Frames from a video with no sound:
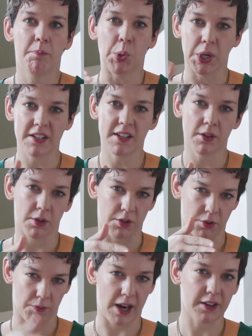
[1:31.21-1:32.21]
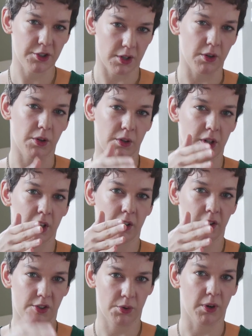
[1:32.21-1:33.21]
pointed or directional
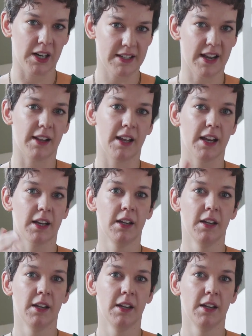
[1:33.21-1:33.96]
storytelling.